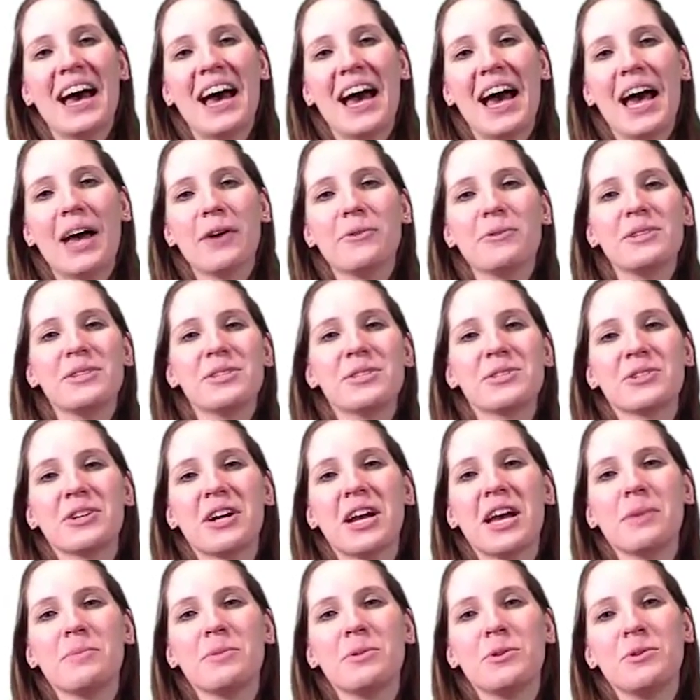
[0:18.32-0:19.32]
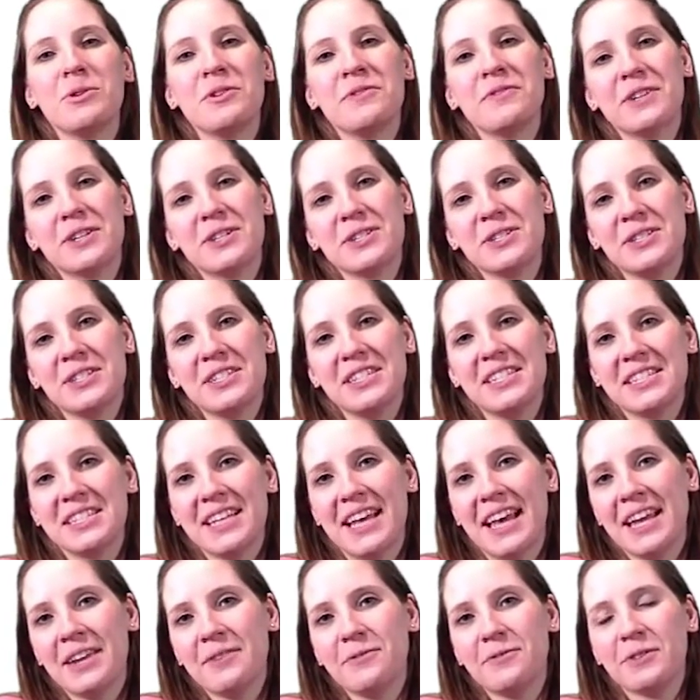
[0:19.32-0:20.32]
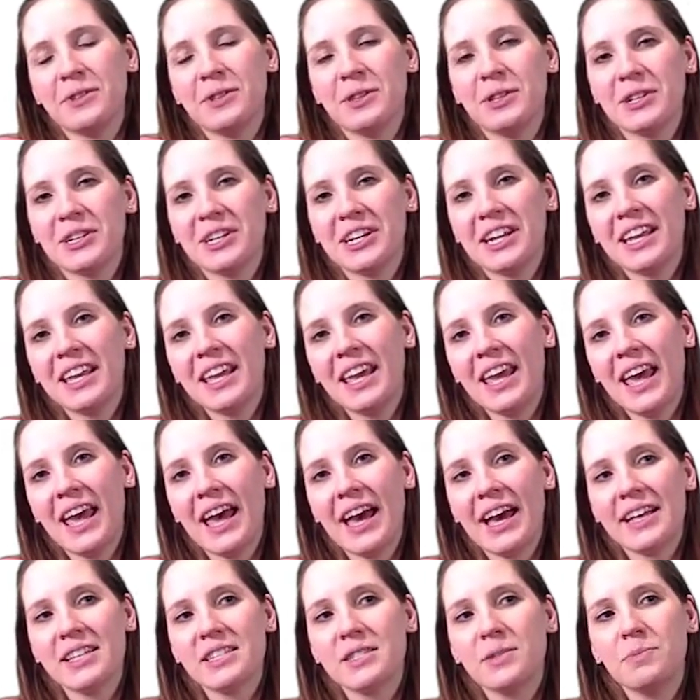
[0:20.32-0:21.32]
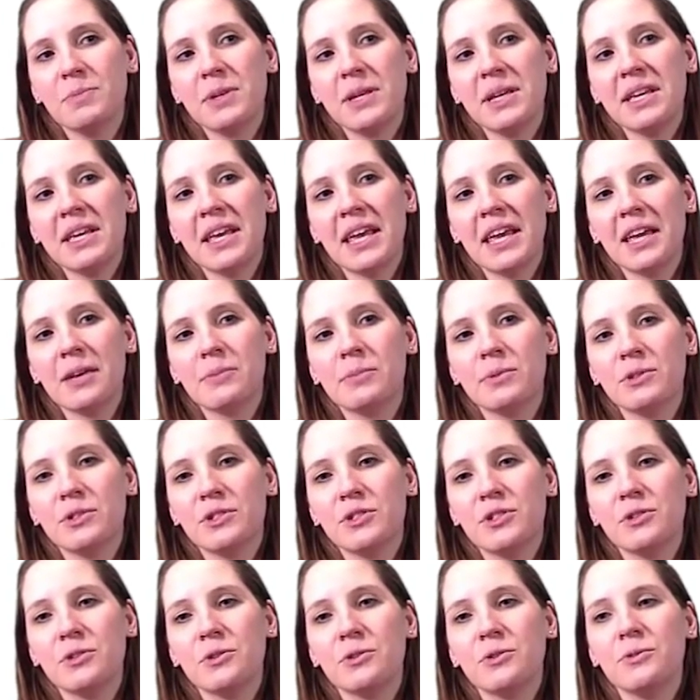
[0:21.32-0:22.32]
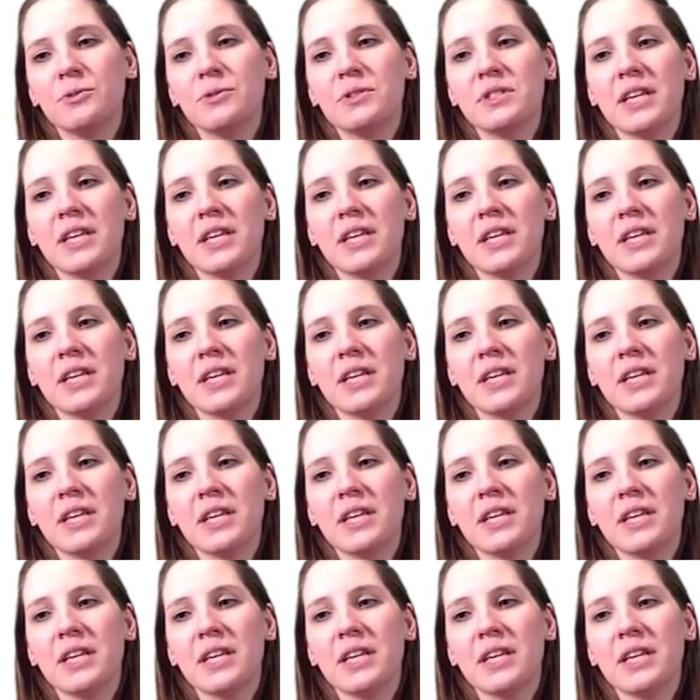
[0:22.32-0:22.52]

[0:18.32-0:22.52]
I would describe universal design for learning as being able to